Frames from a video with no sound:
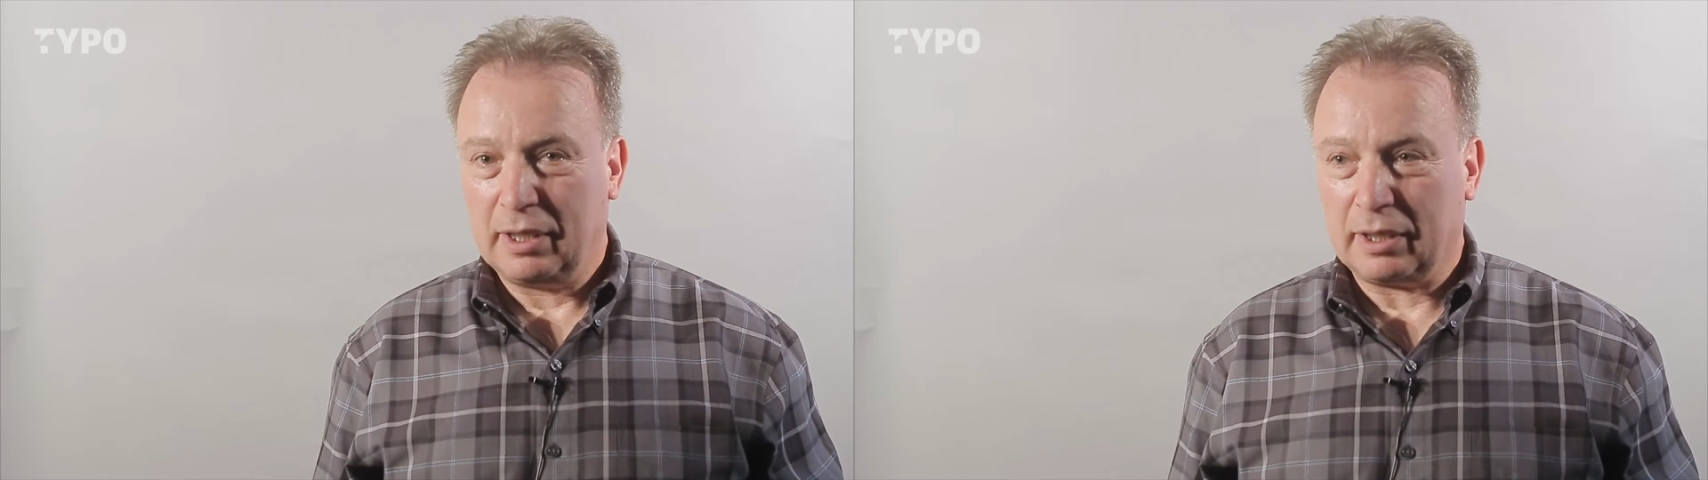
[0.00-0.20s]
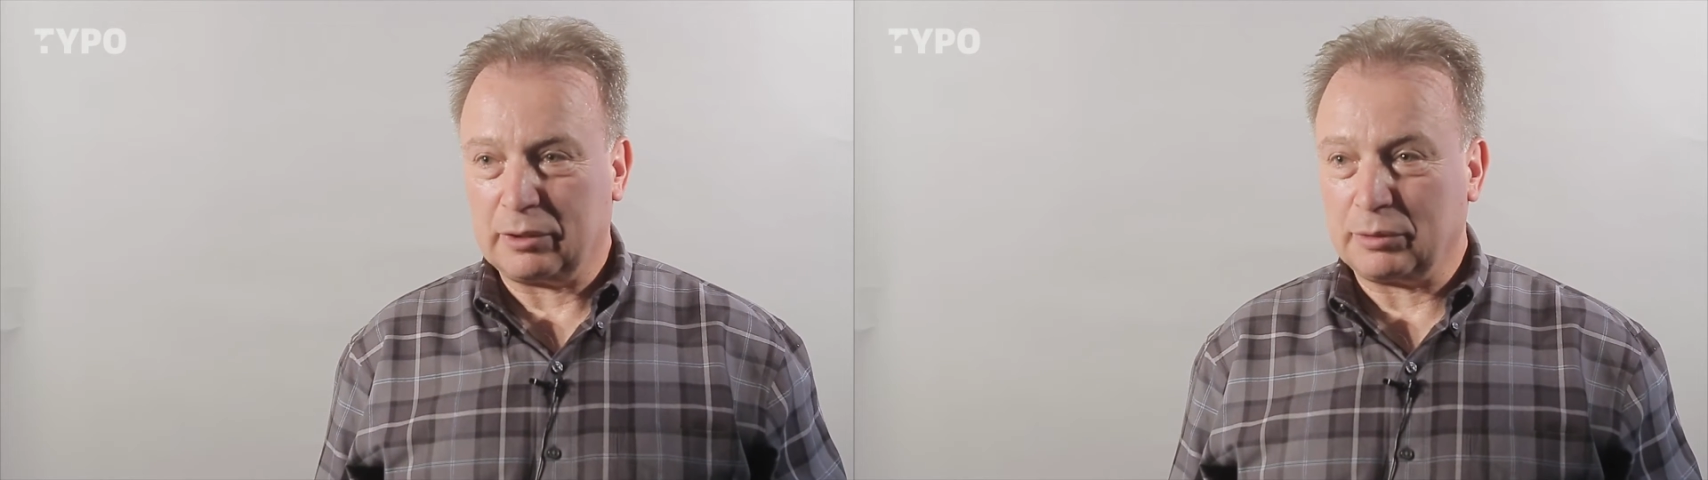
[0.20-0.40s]

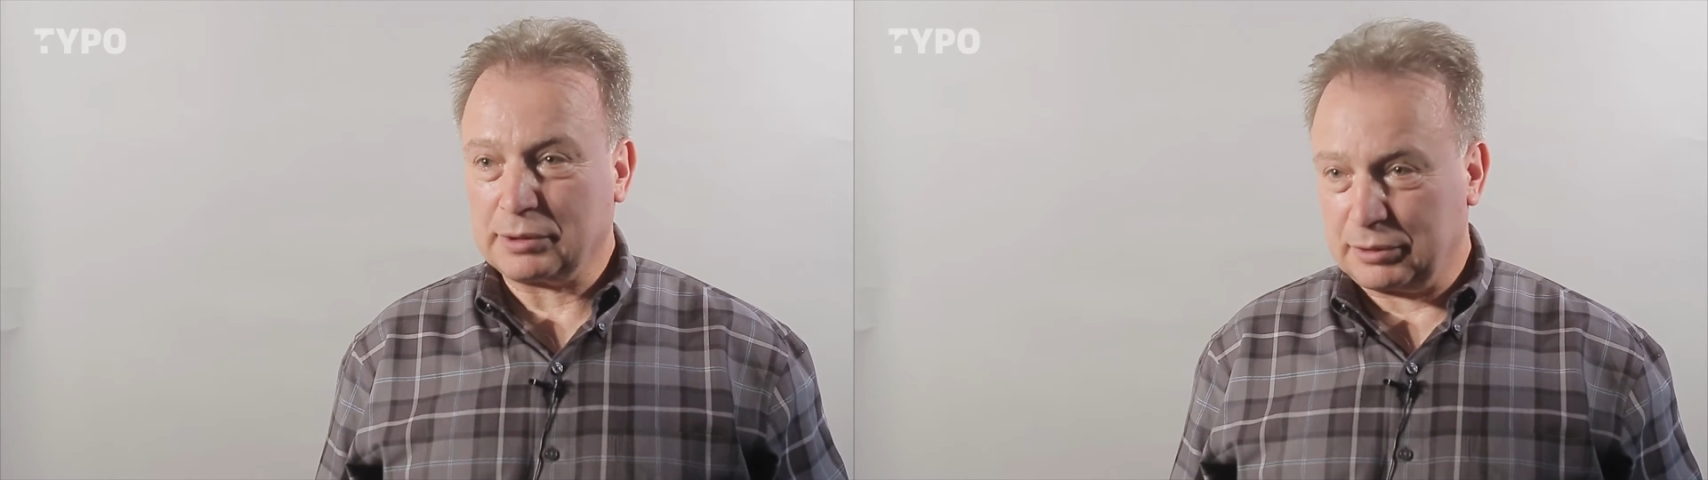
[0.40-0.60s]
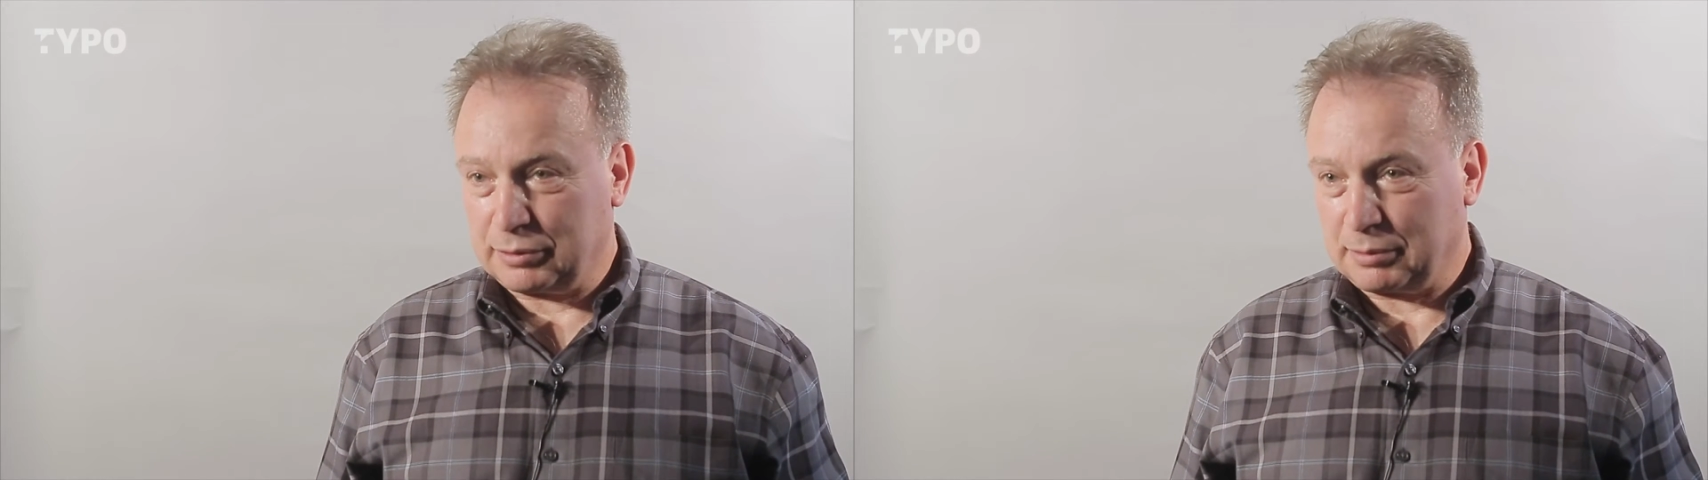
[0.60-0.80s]
and
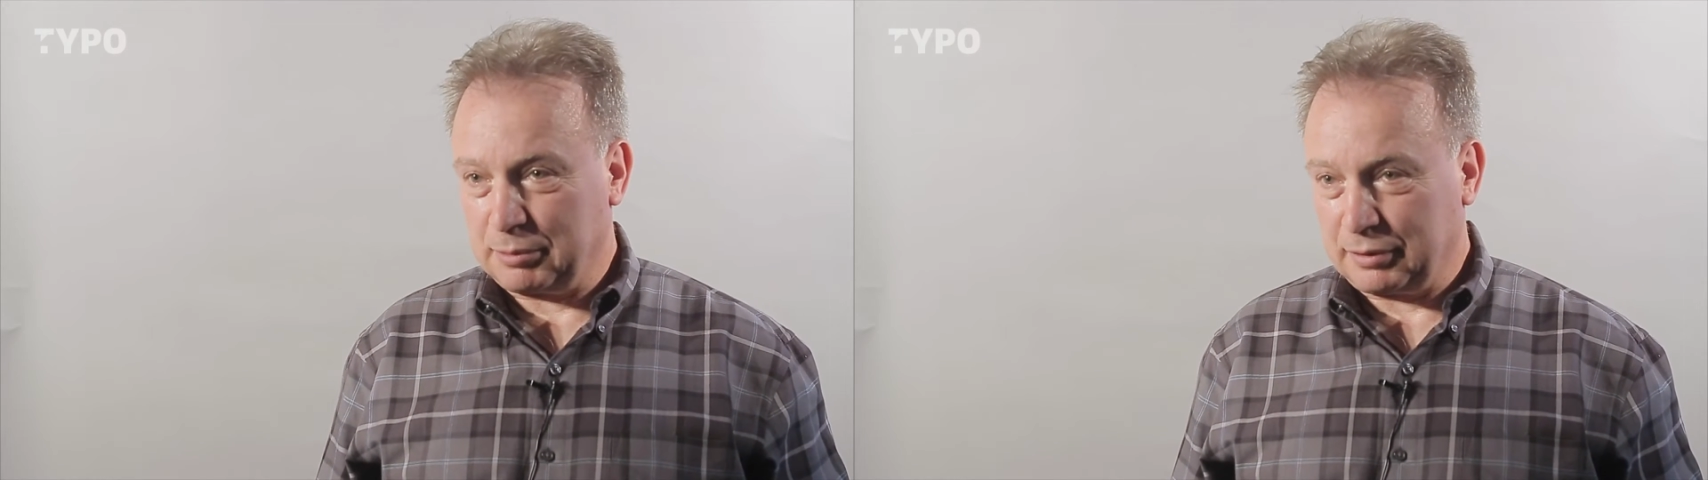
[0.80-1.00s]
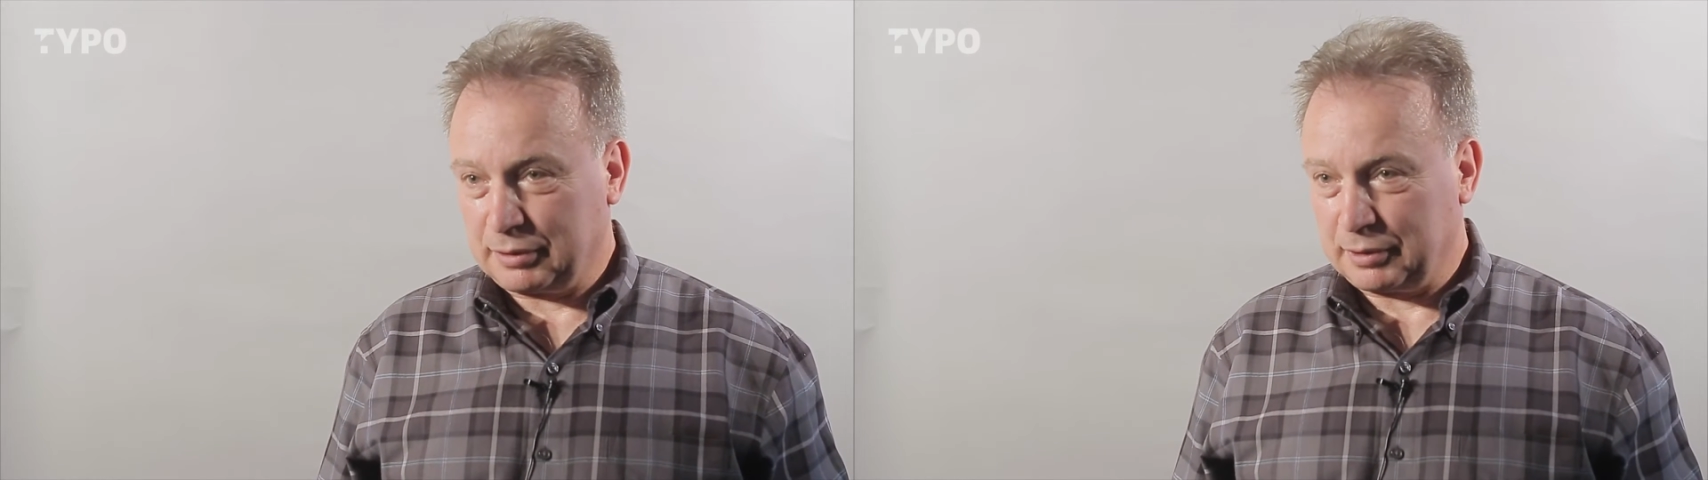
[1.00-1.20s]
also
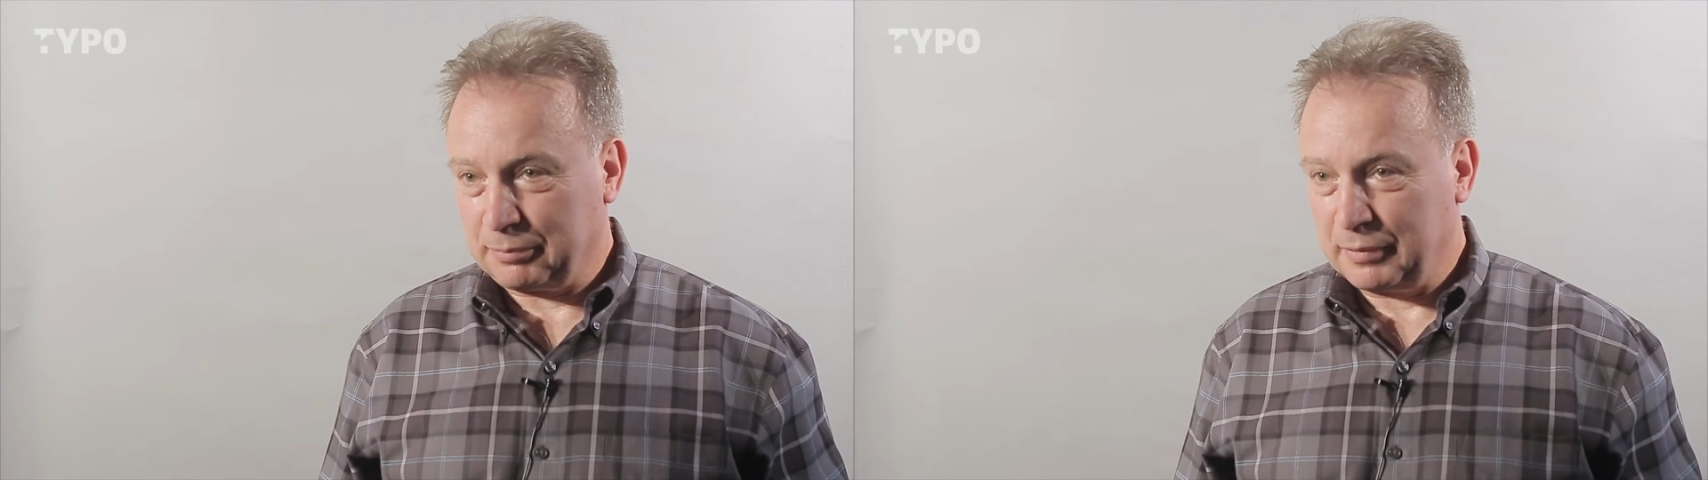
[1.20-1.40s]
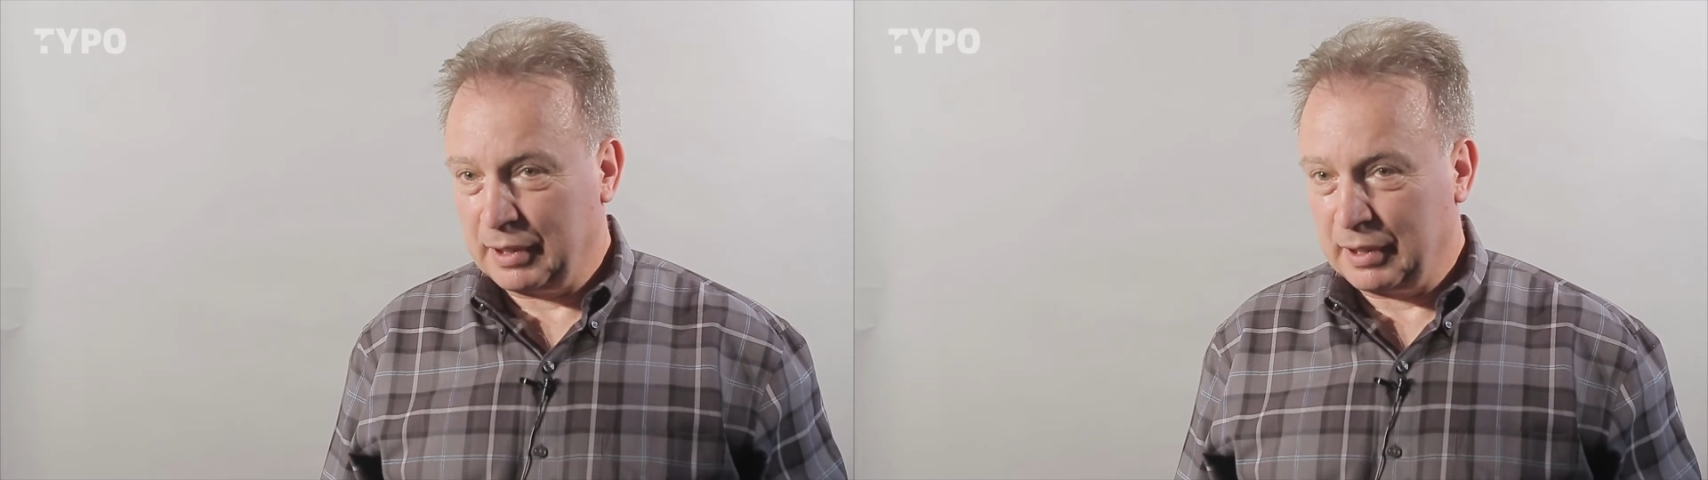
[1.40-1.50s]
usability.